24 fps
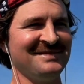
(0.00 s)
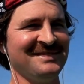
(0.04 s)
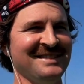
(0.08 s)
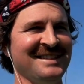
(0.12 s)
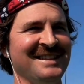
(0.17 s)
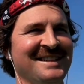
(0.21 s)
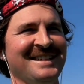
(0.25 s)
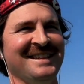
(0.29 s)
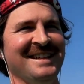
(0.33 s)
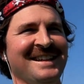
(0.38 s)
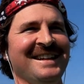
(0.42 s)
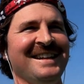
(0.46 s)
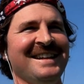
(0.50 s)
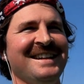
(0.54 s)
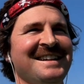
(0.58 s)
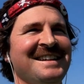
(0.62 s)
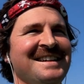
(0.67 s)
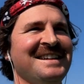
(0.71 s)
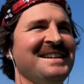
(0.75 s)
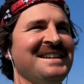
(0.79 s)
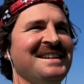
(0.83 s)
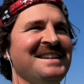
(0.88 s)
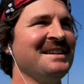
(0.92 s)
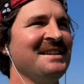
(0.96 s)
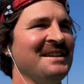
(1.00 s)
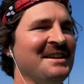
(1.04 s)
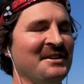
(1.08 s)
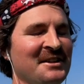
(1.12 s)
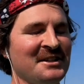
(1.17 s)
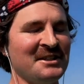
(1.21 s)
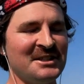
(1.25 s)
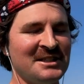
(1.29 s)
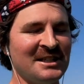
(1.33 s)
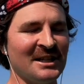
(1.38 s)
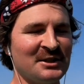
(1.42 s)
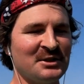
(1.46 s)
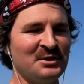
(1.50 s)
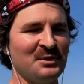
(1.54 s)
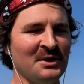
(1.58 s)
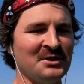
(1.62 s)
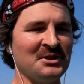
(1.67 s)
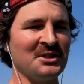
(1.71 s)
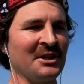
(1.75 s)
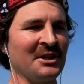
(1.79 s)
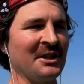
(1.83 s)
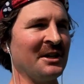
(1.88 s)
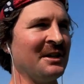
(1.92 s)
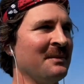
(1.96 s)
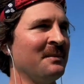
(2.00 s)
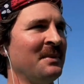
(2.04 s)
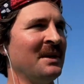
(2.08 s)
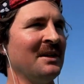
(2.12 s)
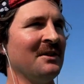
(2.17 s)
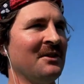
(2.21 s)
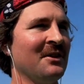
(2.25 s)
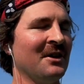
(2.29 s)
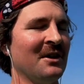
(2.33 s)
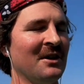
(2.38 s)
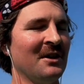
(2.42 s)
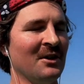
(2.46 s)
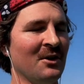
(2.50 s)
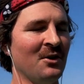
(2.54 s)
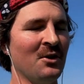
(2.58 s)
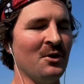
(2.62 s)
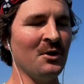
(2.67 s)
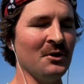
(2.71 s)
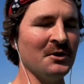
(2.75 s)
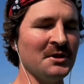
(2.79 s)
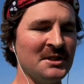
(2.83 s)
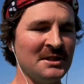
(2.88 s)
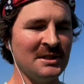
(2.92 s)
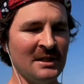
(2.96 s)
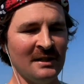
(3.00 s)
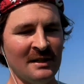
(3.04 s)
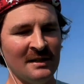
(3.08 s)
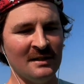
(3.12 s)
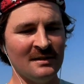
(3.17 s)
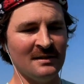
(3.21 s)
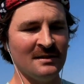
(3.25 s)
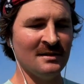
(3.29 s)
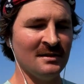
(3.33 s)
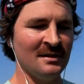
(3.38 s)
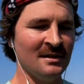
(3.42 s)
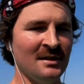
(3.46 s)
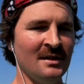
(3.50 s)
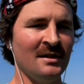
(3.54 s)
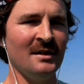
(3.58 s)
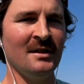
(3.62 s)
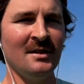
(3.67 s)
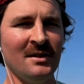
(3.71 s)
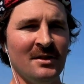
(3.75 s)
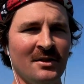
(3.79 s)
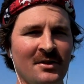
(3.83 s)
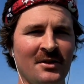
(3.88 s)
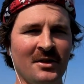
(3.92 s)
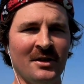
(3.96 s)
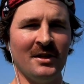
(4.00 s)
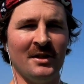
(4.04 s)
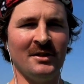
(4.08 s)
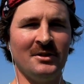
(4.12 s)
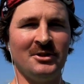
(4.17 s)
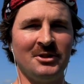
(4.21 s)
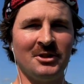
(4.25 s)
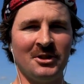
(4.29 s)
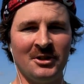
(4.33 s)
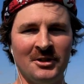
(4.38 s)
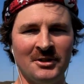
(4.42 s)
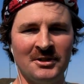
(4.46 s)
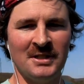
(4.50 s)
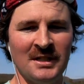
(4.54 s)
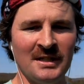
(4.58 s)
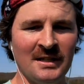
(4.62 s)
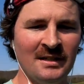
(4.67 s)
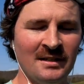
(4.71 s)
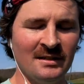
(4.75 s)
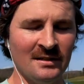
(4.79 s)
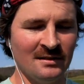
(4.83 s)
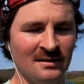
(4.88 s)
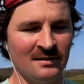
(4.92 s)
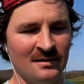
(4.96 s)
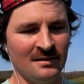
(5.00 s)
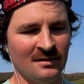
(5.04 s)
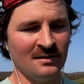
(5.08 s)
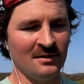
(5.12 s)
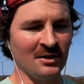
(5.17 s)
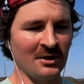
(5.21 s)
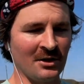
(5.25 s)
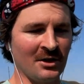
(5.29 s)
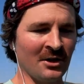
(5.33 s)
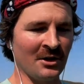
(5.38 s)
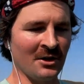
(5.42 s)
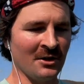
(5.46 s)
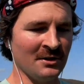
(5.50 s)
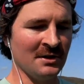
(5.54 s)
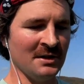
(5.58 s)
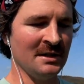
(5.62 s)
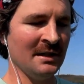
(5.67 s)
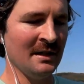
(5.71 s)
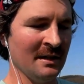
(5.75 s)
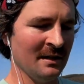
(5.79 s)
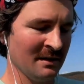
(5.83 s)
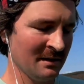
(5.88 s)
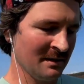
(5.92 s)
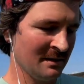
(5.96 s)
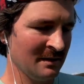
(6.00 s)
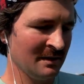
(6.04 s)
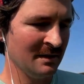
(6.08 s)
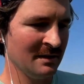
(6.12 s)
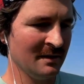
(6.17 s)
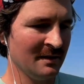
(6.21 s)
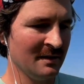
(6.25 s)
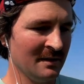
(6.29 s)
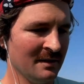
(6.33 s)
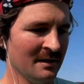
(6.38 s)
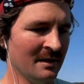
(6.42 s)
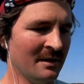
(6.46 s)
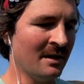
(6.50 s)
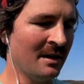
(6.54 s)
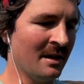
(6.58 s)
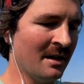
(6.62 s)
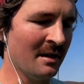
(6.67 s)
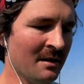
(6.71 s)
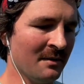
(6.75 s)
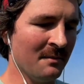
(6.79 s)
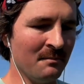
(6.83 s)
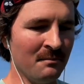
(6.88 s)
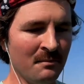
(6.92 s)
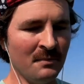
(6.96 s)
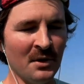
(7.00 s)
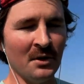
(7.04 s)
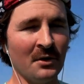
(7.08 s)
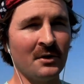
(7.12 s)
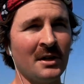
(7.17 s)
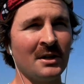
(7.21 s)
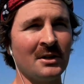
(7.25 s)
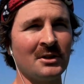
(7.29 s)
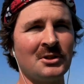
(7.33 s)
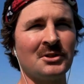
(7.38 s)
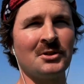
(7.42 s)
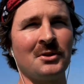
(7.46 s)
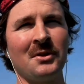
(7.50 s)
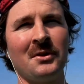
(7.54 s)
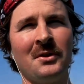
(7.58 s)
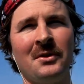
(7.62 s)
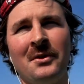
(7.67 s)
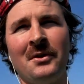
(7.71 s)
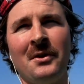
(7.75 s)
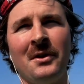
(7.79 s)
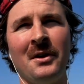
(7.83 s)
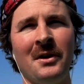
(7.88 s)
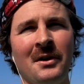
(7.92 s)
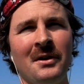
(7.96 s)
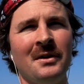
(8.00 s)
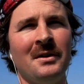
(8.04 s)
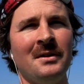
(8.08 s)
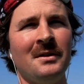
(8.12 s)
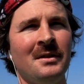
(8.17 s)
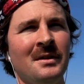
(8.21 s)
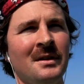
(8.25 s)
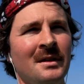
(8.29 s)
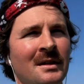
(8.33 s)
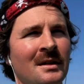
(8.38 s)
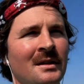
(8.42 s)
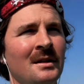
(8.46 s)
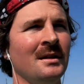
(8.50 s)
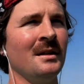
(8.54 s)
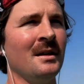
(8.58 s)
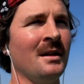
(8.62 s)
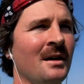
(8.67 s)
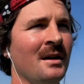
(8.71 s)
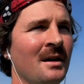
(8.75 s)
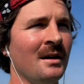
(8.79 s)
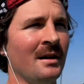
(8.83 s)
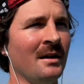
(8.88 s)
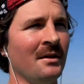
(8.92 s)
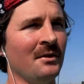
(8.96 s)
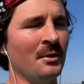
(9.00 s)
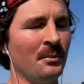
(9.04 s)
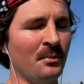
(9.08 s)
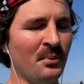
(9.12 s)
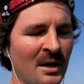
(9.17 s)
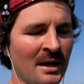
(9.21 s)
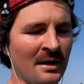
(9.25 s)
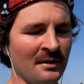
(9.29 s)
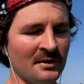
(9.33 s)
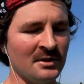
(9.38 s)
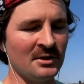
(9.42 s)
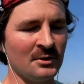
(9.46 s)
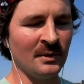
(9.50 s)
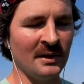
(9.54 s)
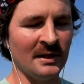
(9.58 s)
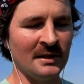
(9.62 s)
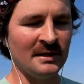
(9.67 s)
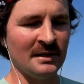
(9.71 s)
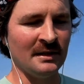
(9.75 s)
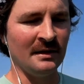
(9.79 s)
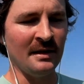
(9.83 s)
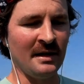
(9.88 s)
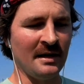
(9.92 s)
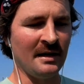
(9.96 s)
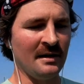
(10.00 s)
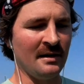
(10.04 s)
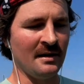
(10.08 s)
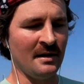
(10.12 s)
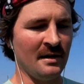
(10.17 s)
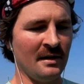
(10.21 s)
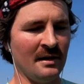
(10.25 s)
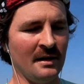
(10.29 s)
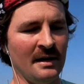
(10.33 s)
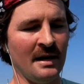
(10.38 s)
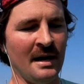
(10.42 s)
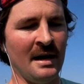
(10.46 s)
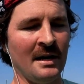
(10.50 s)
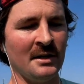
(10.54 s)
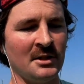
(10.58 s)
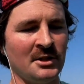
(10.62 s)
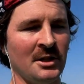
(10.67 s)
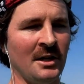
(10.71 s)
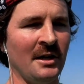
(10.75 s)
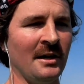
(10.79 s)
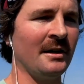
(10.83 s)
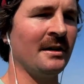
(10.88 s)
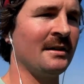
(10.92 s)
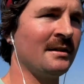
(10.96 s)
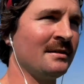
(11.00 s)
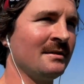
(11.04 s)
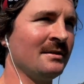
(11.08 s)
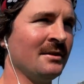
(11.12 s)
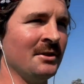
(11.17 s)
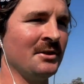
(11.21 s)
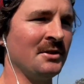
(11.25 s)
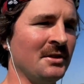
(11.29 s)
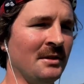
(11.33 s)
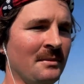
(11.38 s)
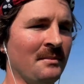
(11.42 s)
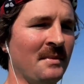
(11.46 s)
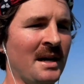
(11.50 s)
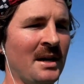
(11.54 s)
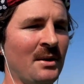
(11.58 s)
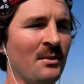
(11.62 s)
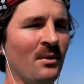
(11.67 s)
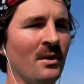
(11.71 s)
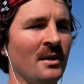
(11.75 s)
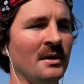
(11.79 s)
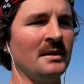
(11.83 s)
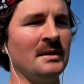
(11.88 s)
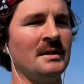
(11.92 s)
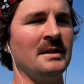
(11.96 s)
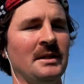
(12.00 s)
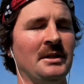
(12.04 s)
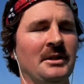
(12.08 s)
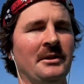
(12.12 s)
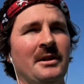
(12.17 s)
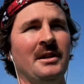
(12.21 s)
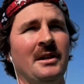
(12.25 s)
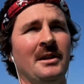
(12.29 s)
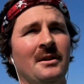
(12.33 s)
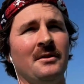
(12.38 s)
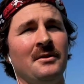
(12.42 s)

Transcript: Yeah, the 6 ones are going to be the Holstein, the Jersey, the Guernsey, the milking Shorthorn, the brown Swiss, and then an Ayrshire. Those are the main ones that you hear.